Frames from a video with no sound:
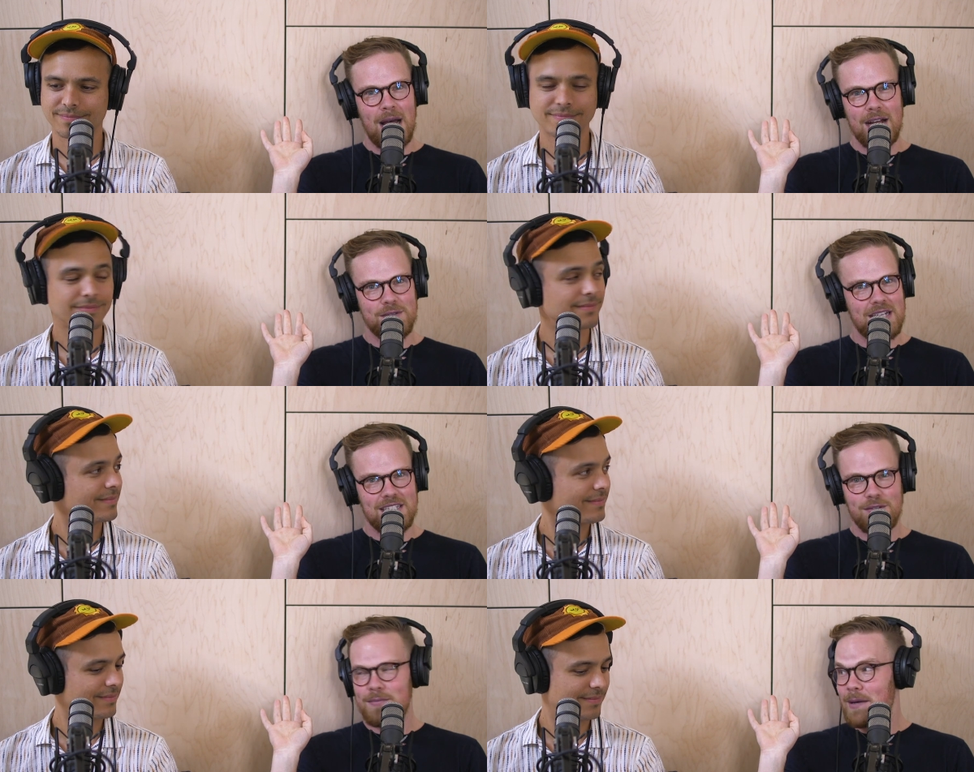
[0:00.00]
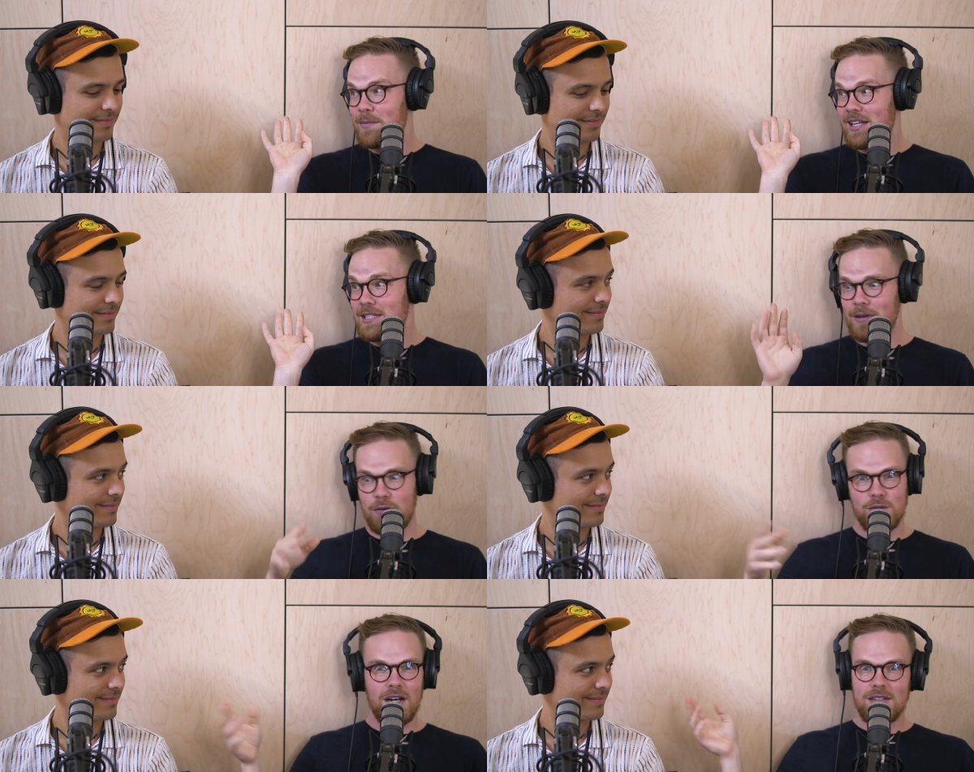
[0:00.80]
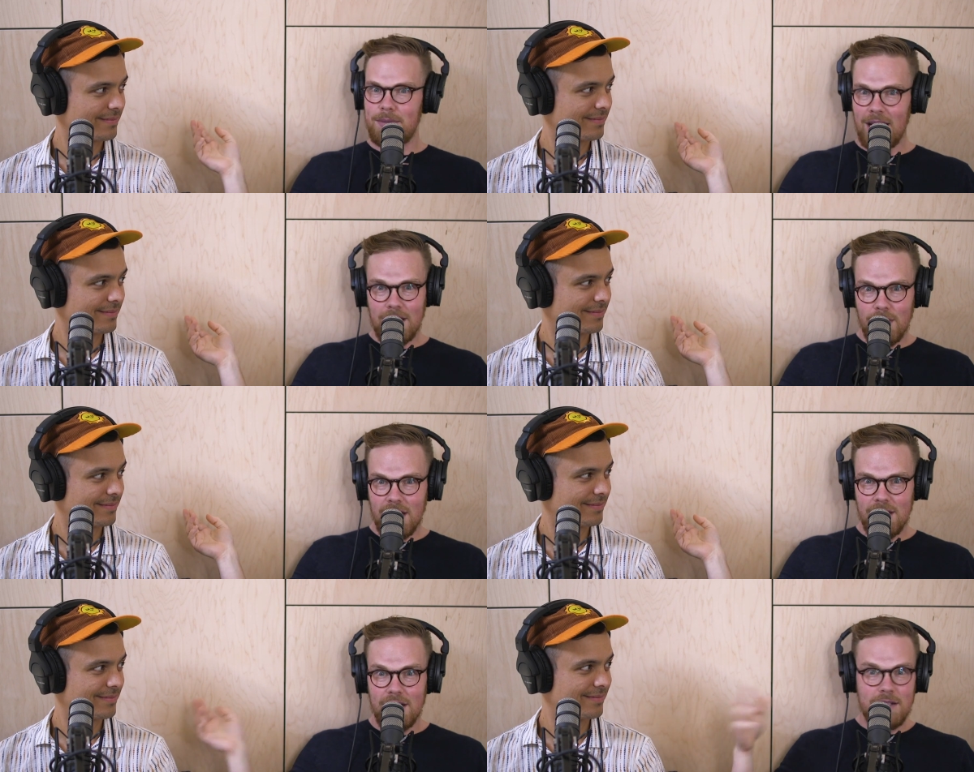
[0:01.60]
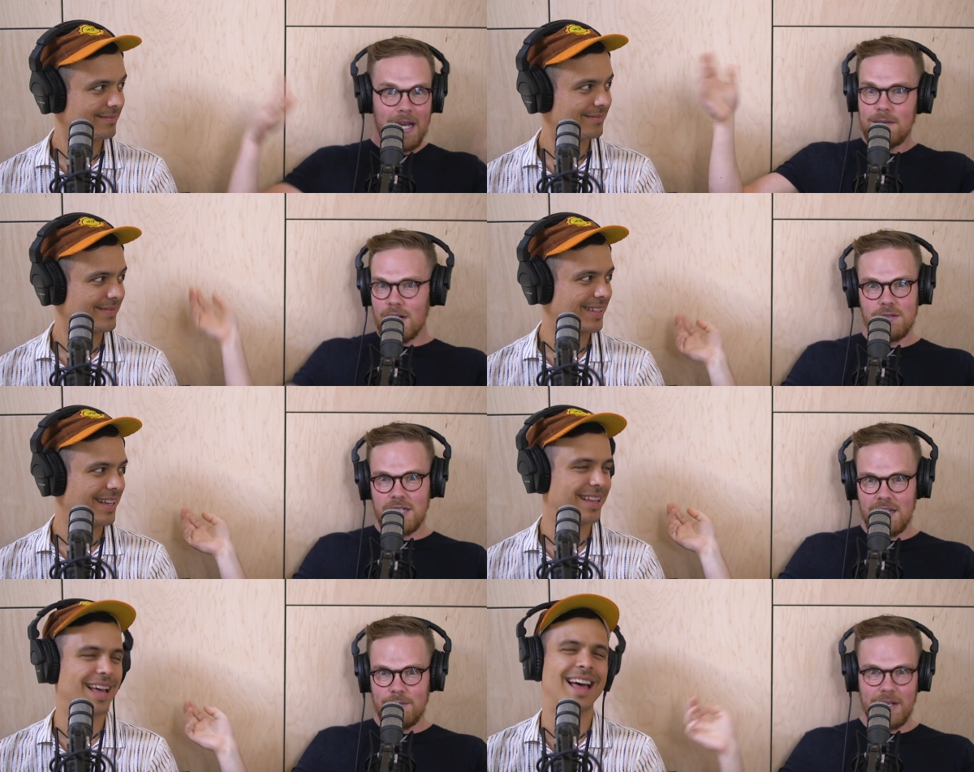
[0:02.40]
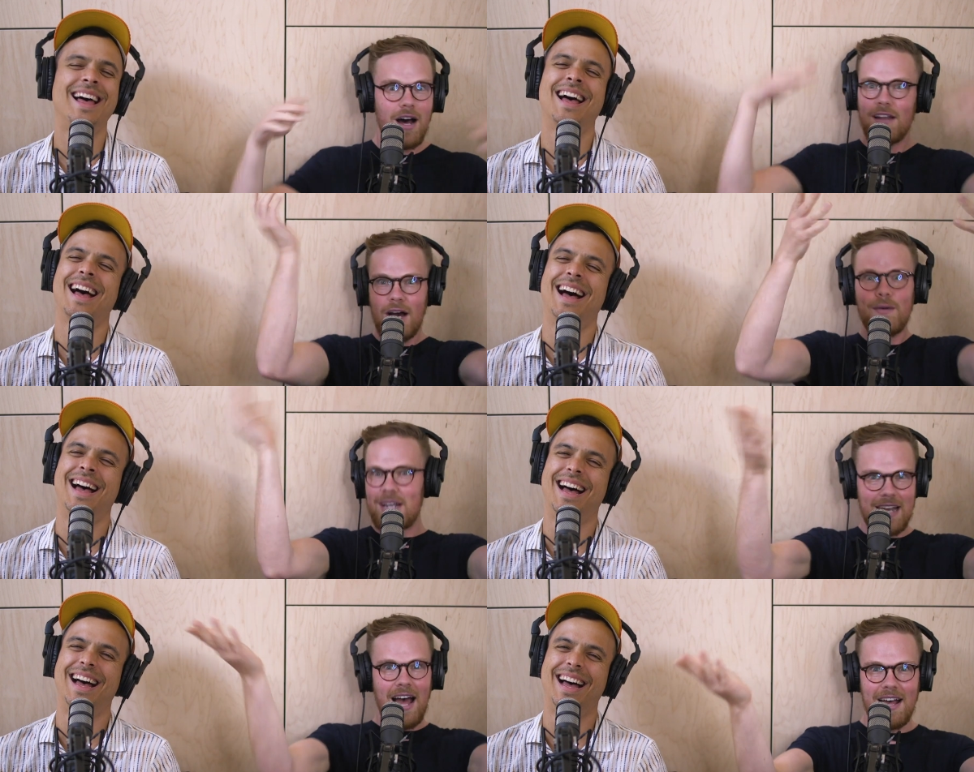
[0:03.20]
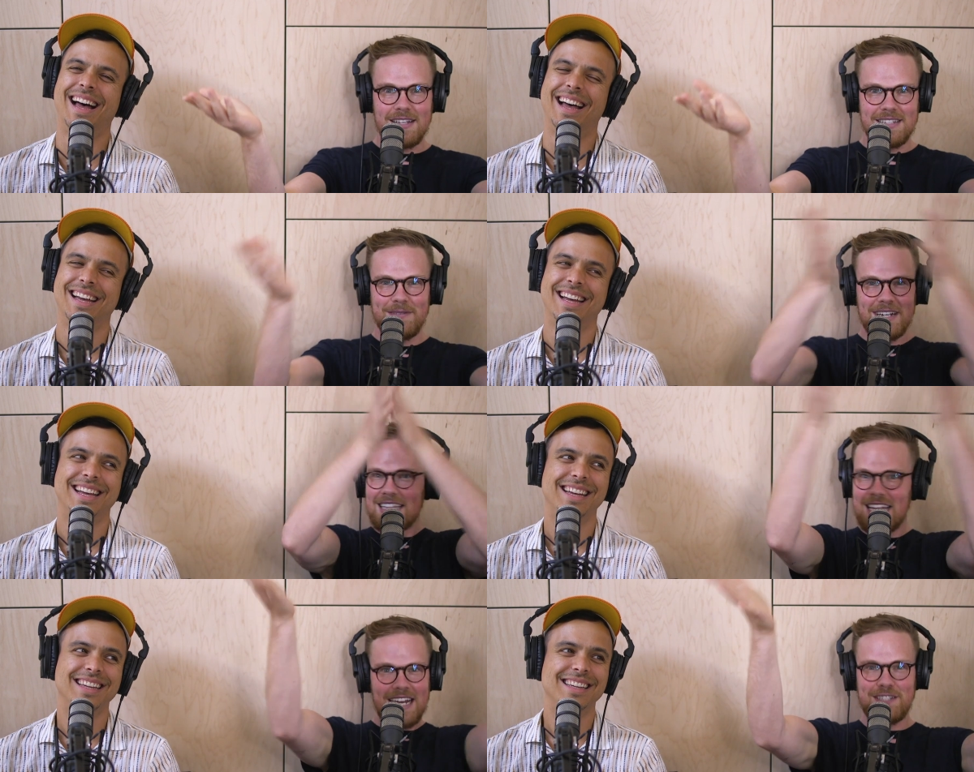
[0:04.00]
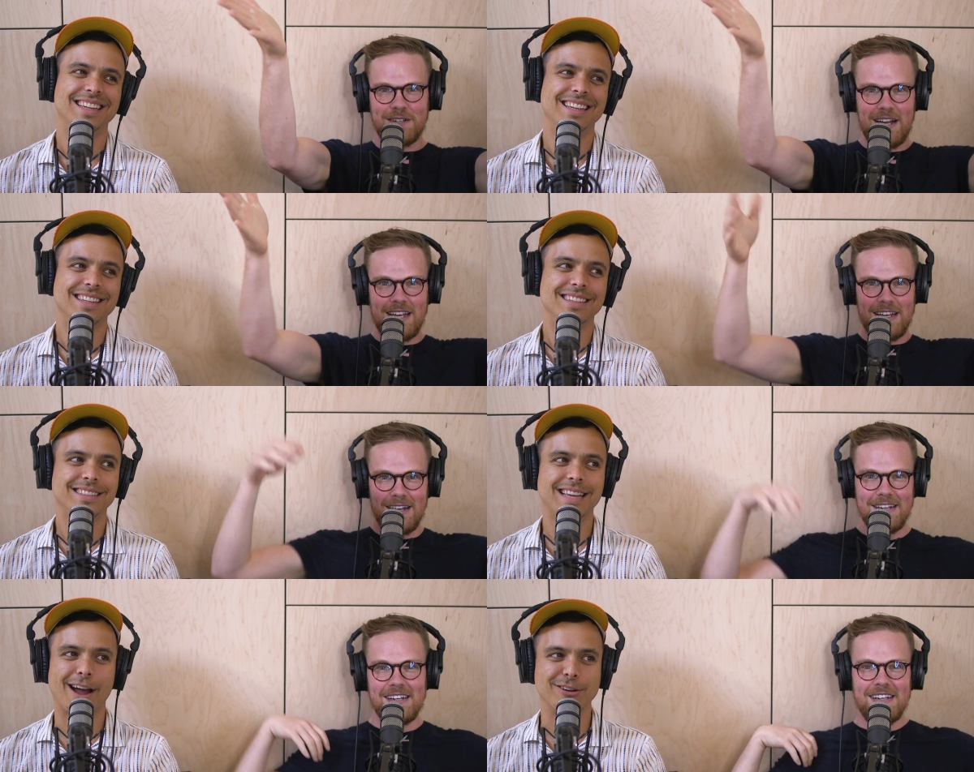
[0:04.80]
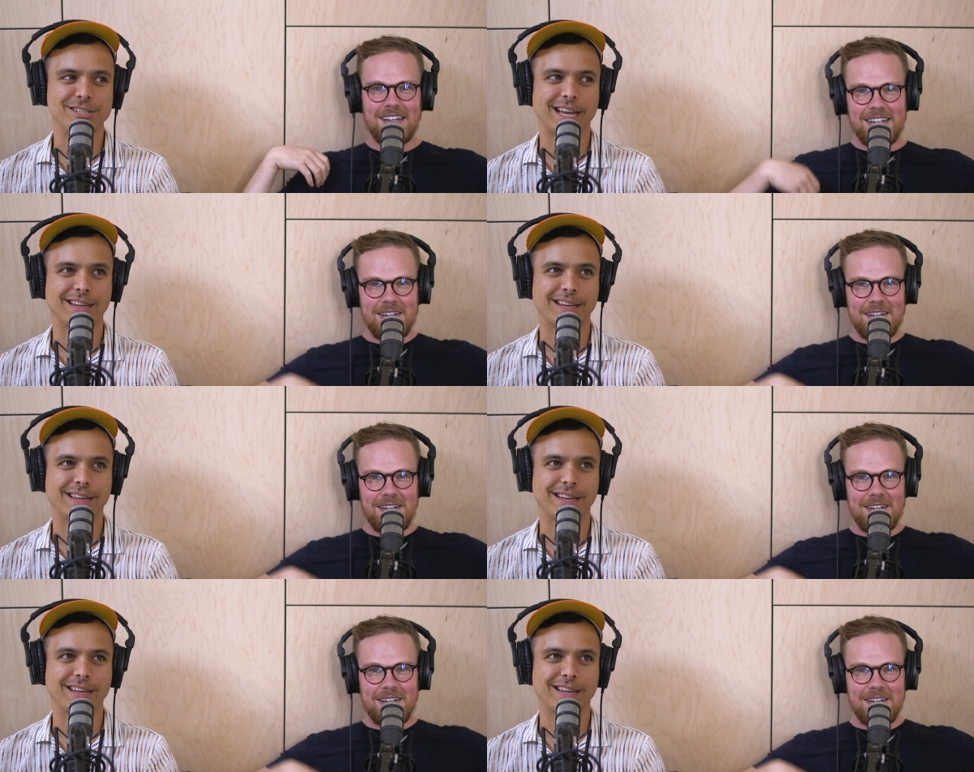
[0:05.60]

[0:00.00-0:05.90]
Speaker 1: biotest to remember this, but if it was called the pain one, the pain protein, we'd all know what it does and we'd get that answer right. Yeah, or just